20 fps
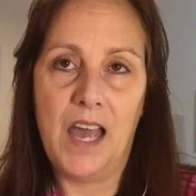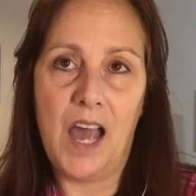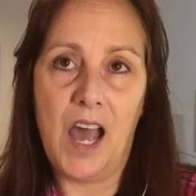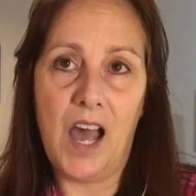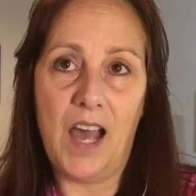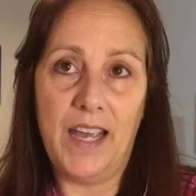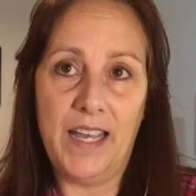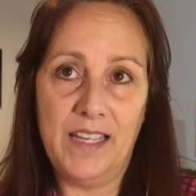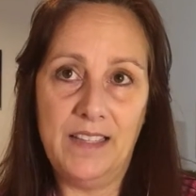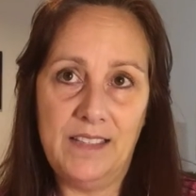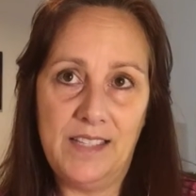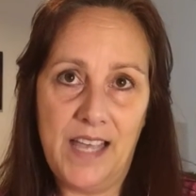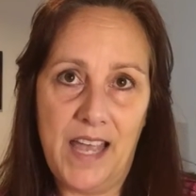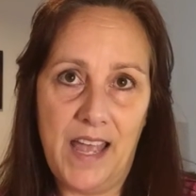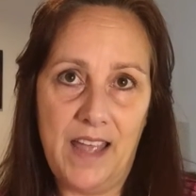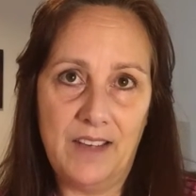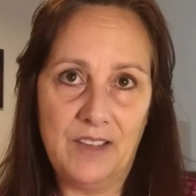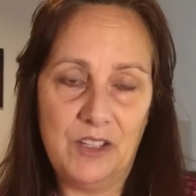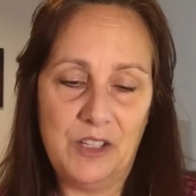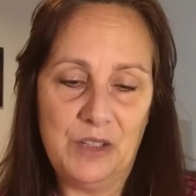I
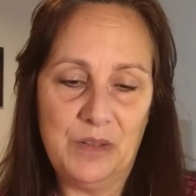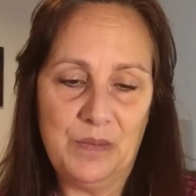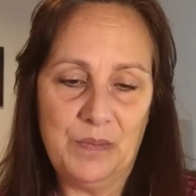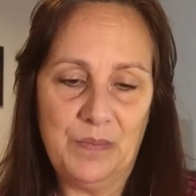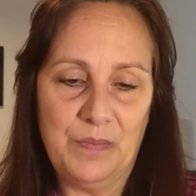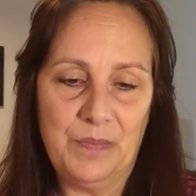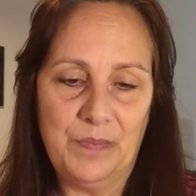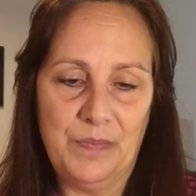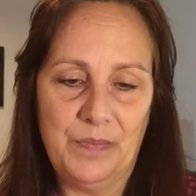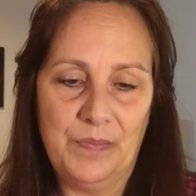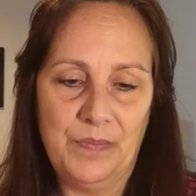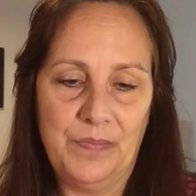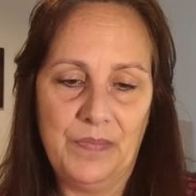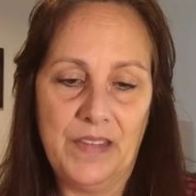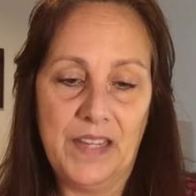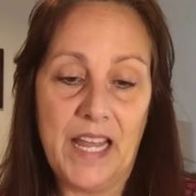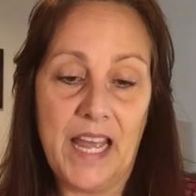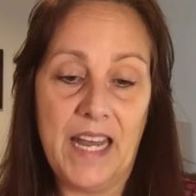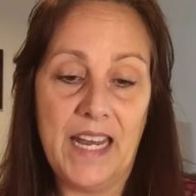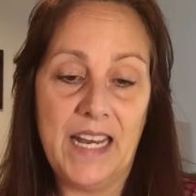intend
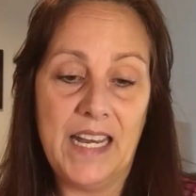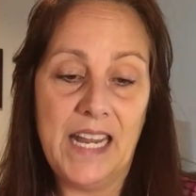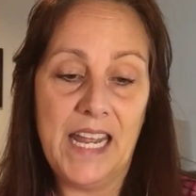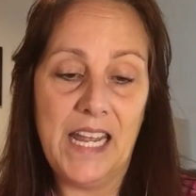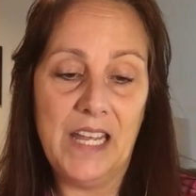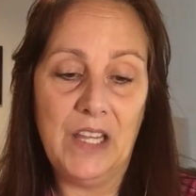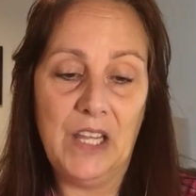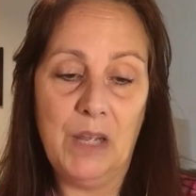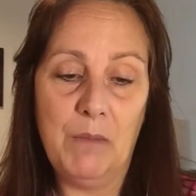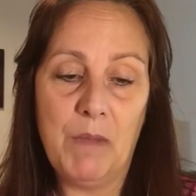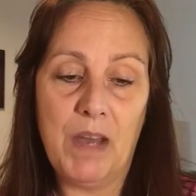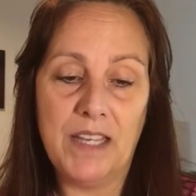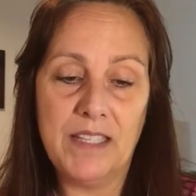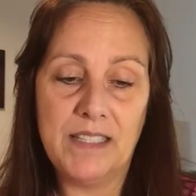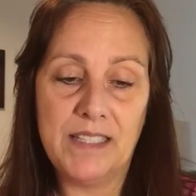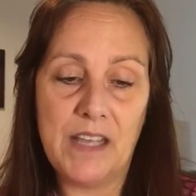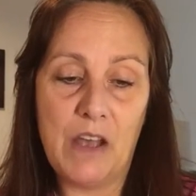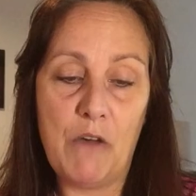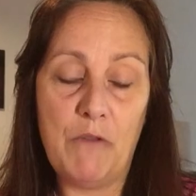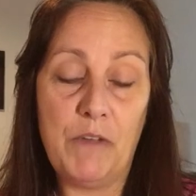that in healing
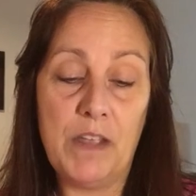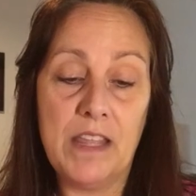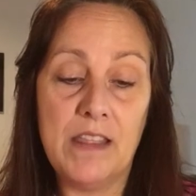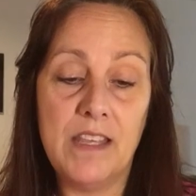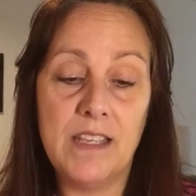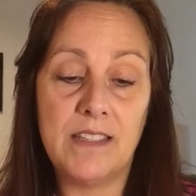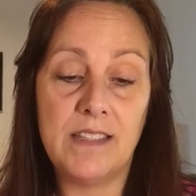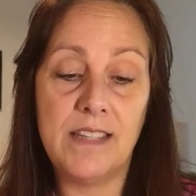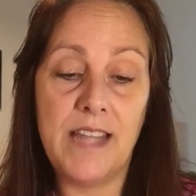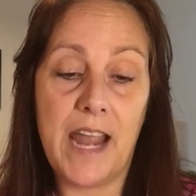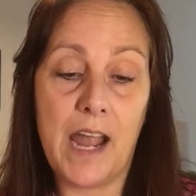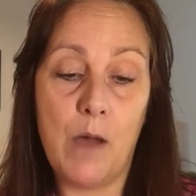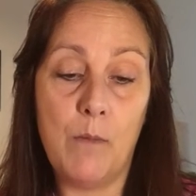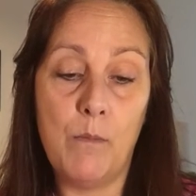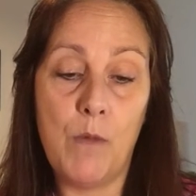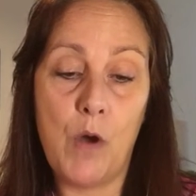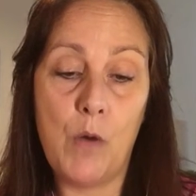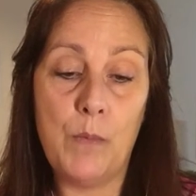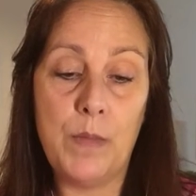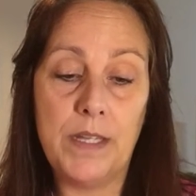myself in this now
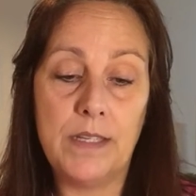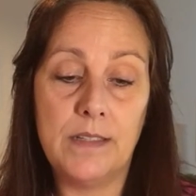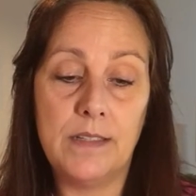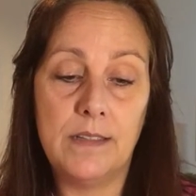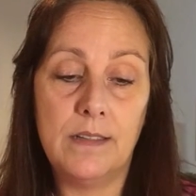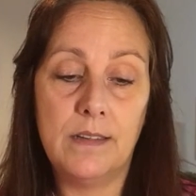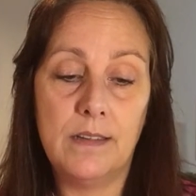moment,